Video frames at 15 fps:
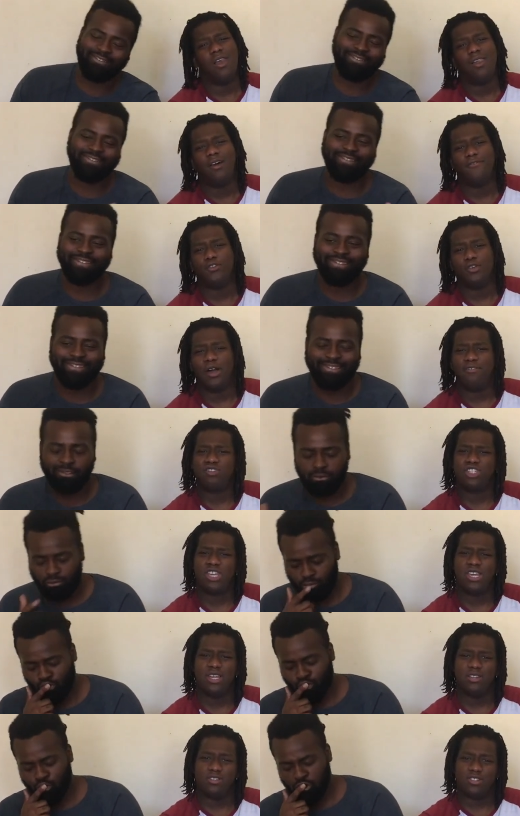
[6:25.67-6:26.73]
Speaker 1: I love you, I've
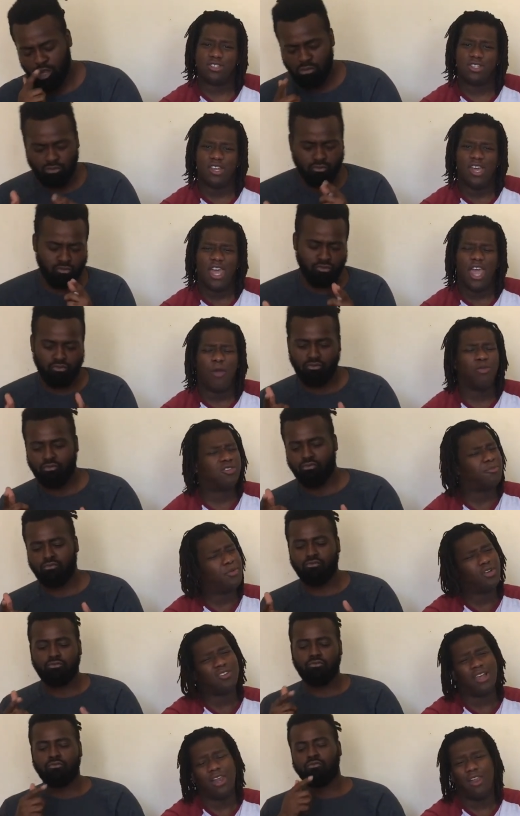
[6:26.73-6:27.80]
changed. It
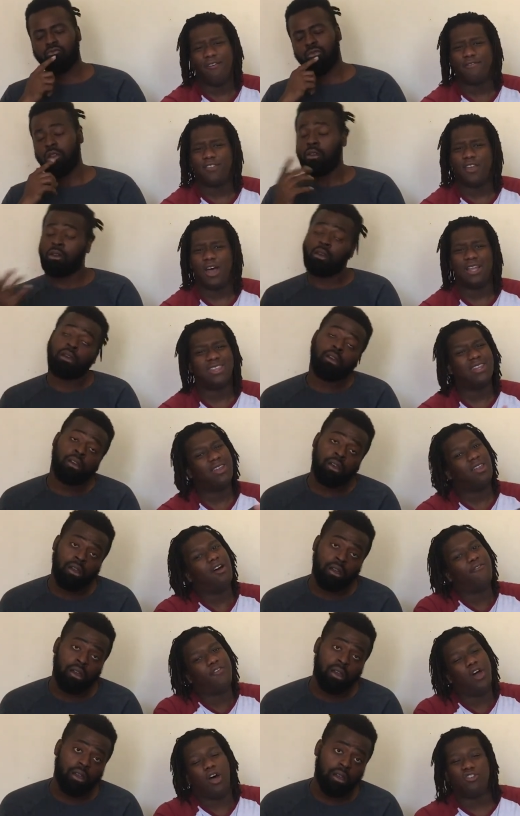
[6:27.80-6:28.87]
wasn't because I loved her, I didn't
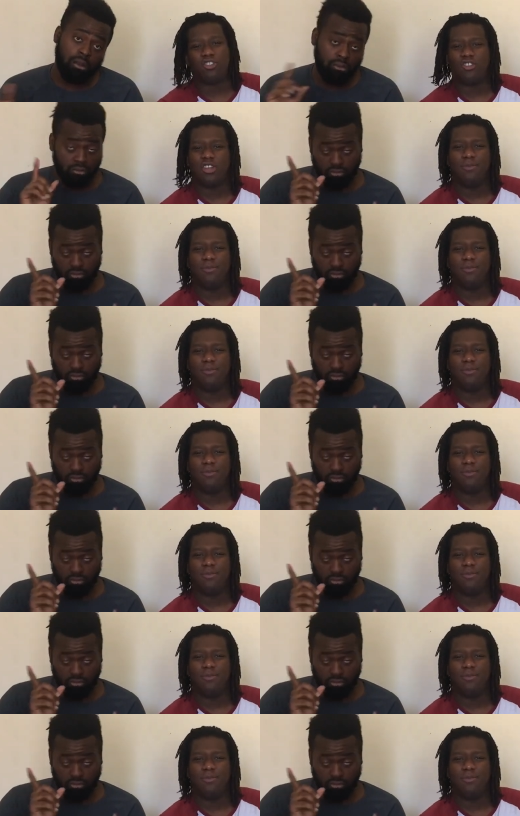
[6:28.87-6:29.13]
love her, I was just